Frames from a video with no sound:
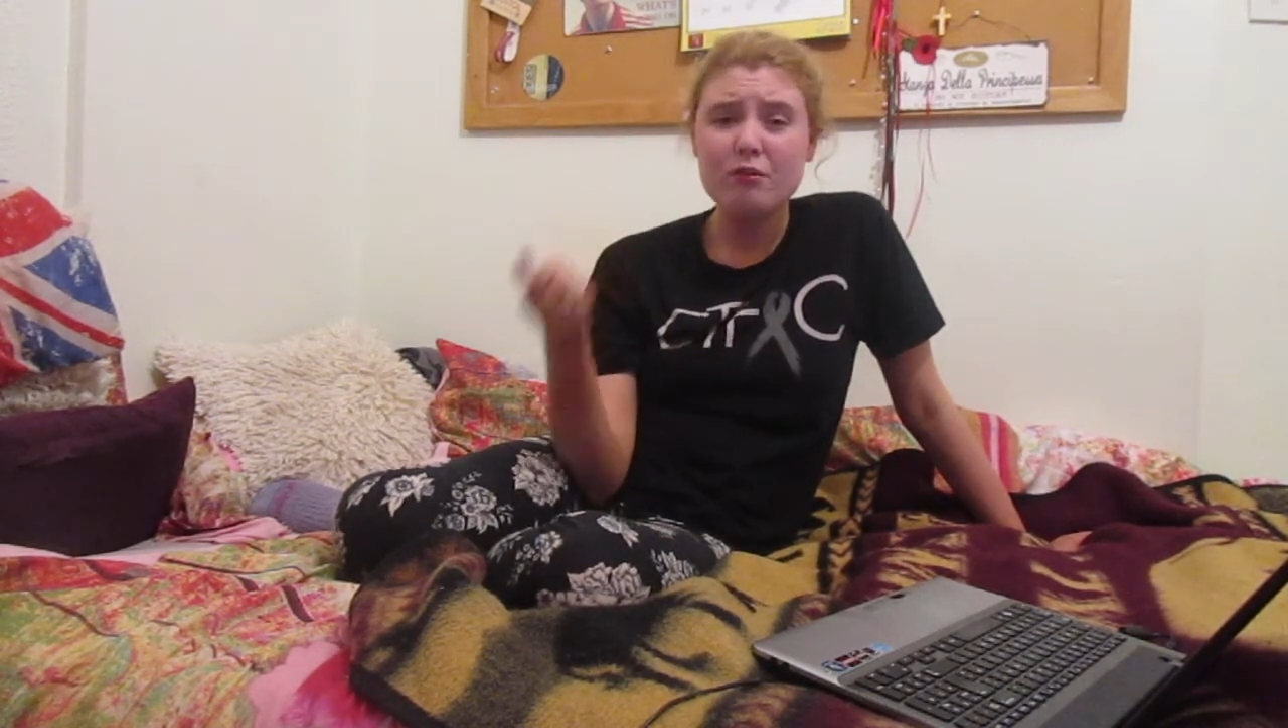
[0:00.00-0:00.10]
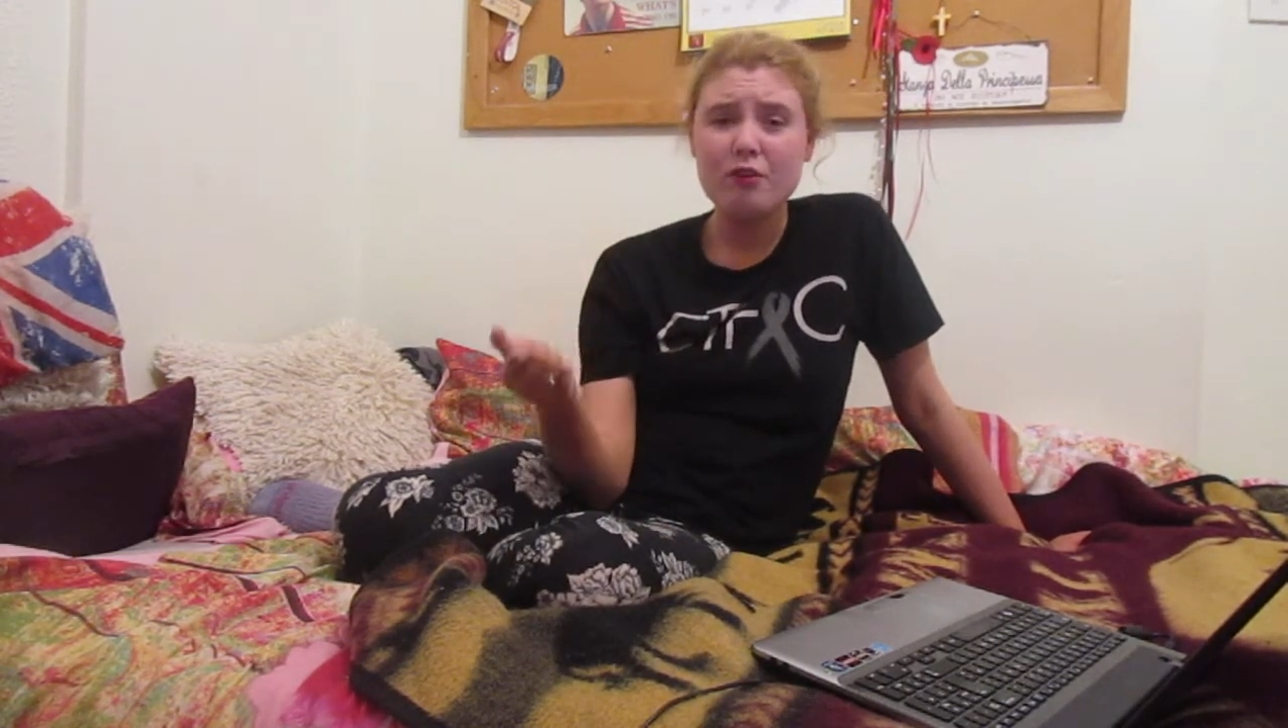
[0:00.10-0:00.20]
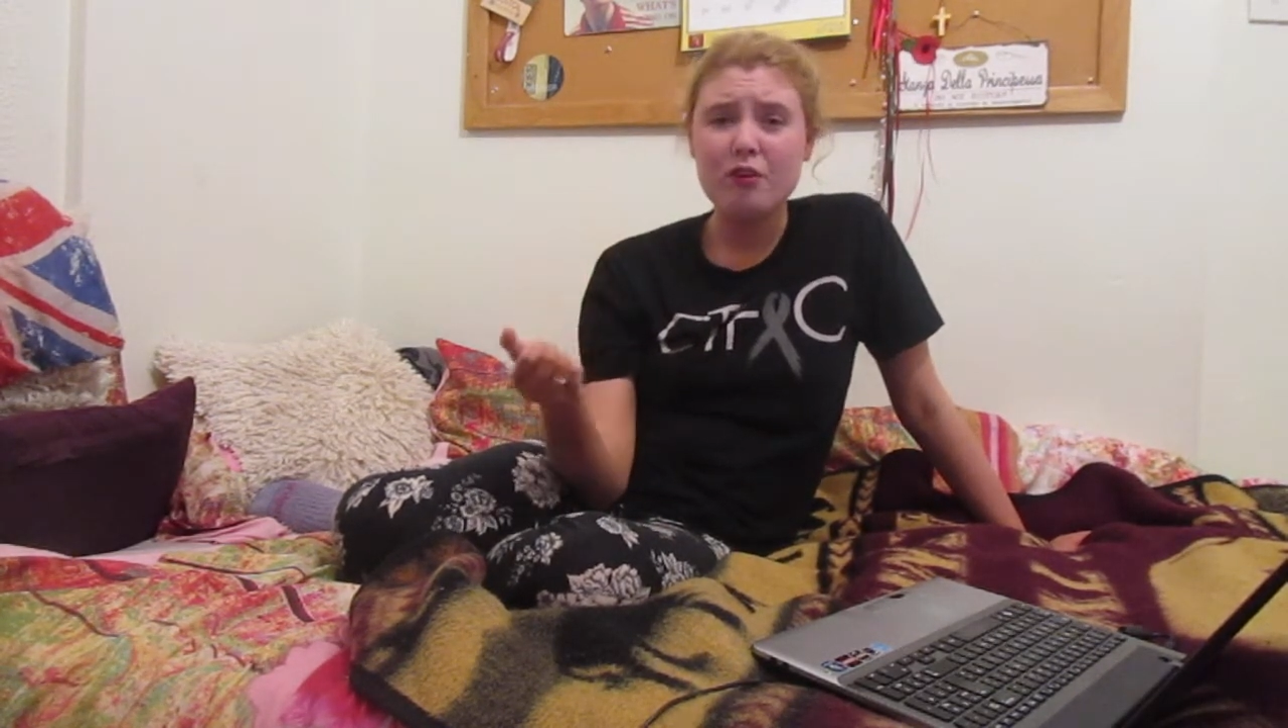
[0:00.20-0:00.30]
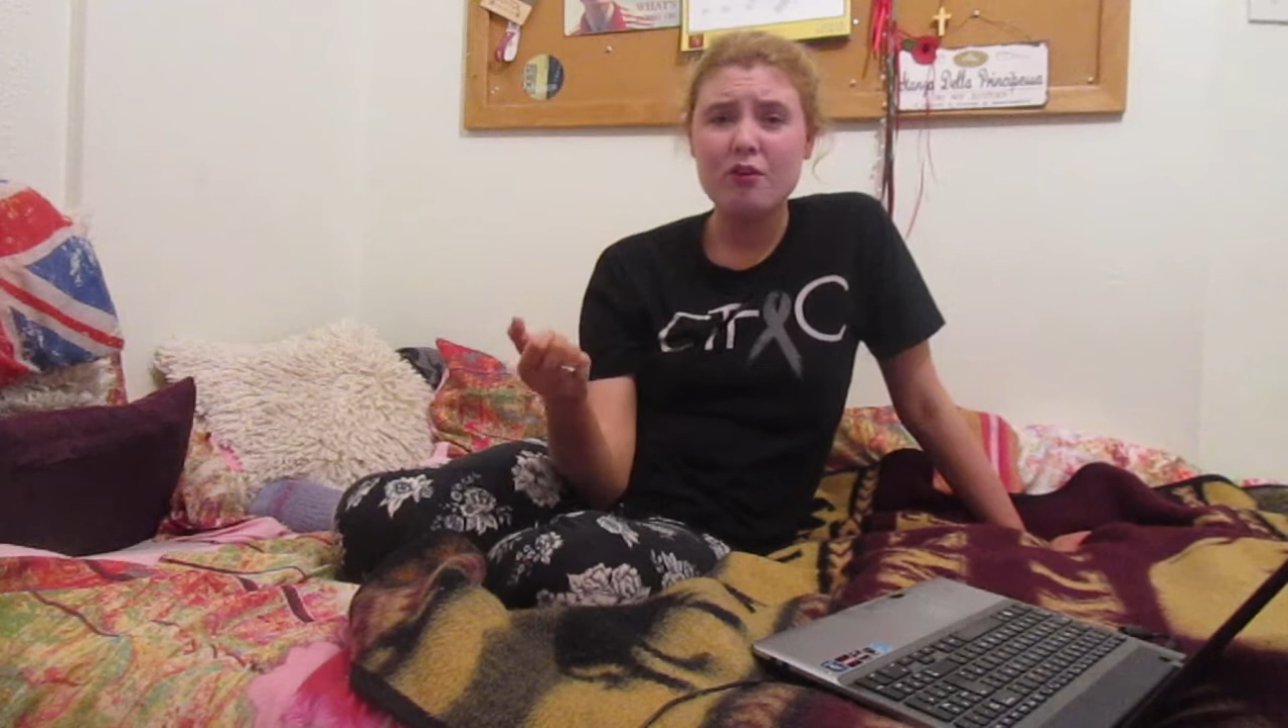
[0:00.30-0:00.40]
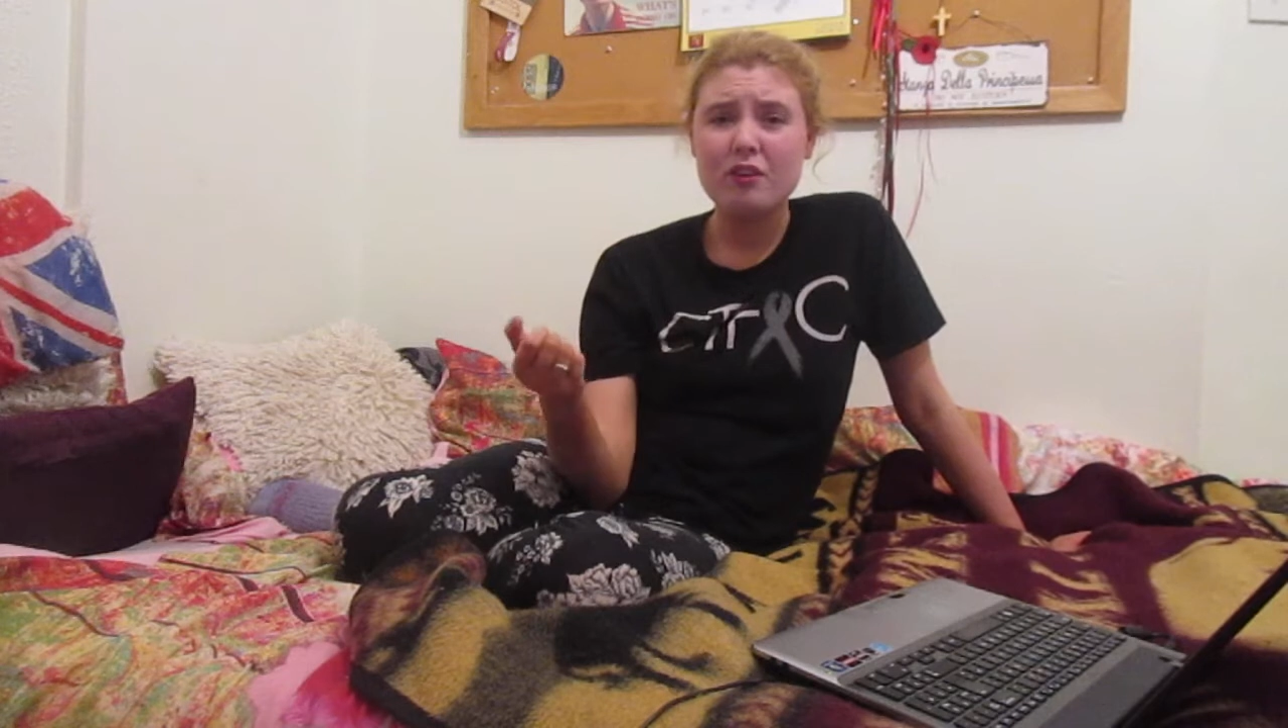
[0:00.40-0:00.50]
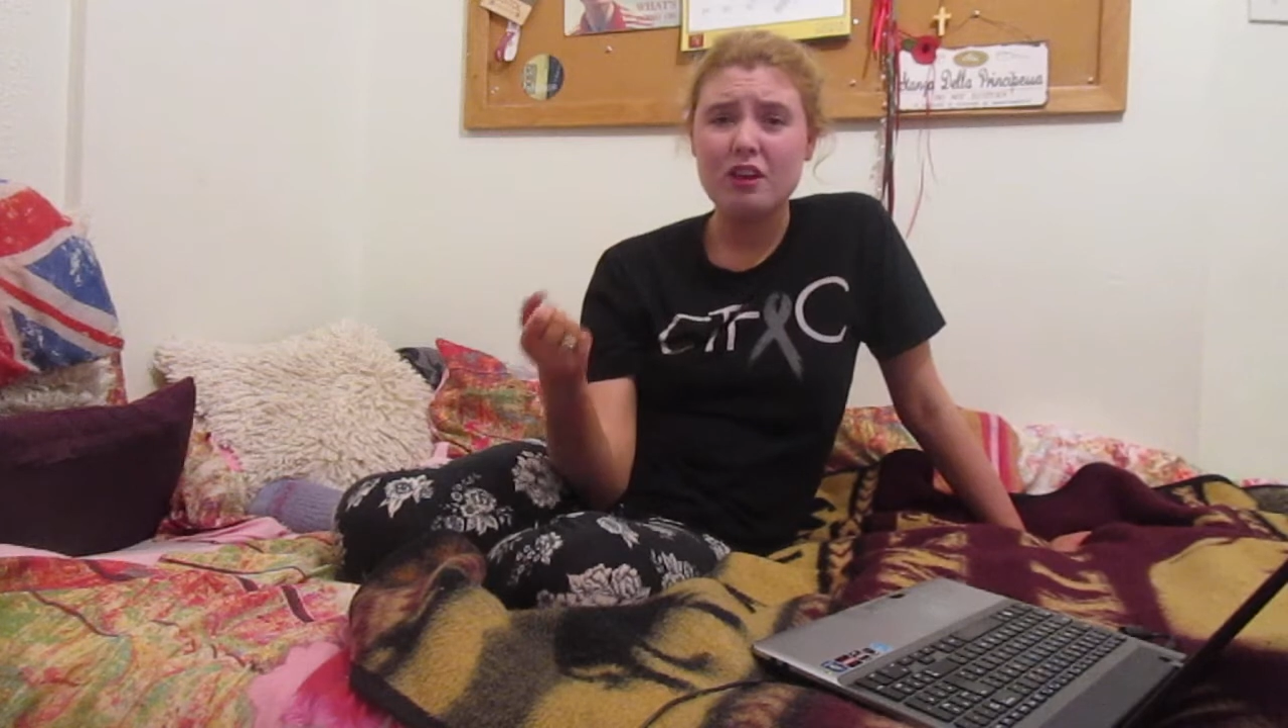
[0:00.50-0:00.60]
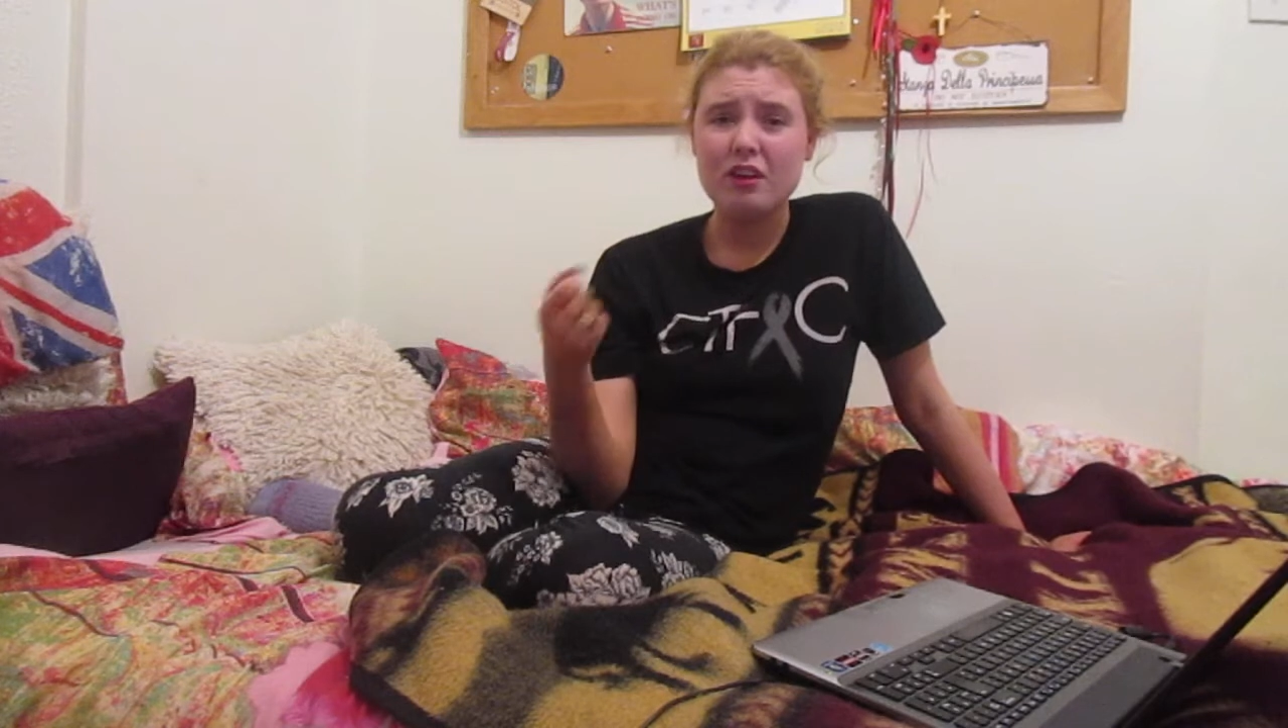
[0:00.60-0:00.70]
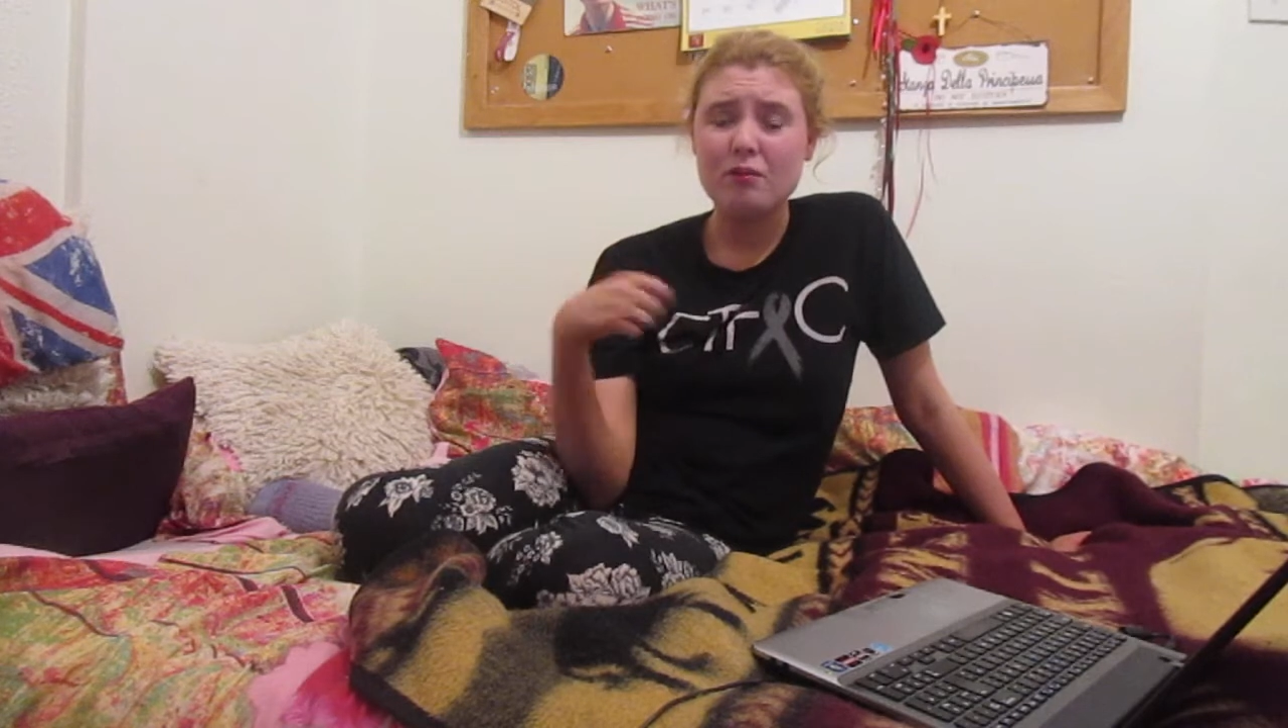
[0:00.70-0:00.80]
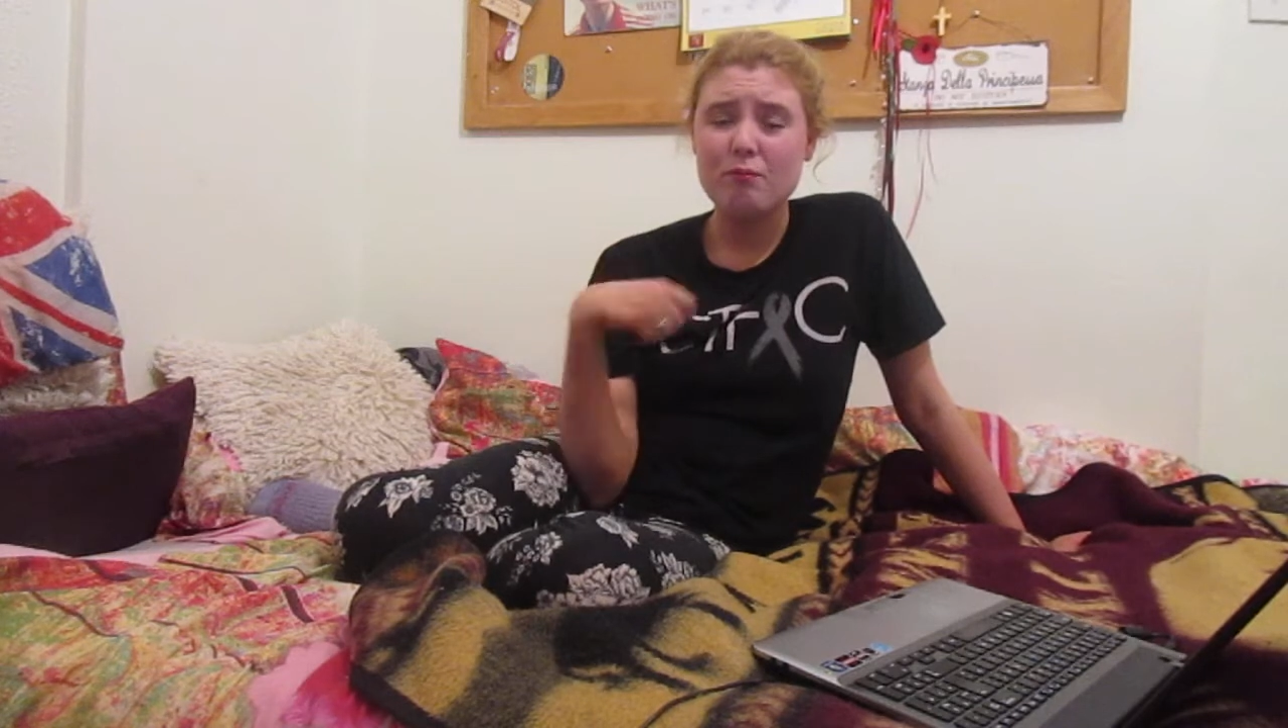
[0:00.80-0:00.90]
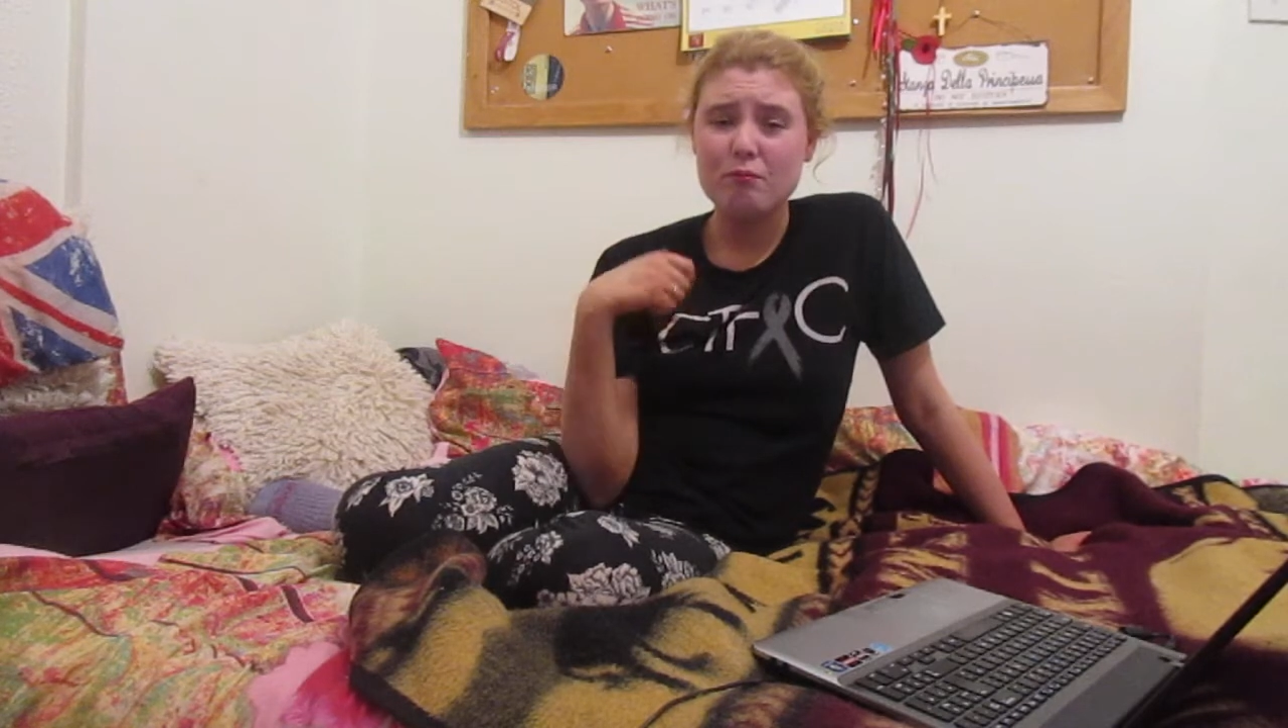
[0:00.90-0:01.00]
talk, you know,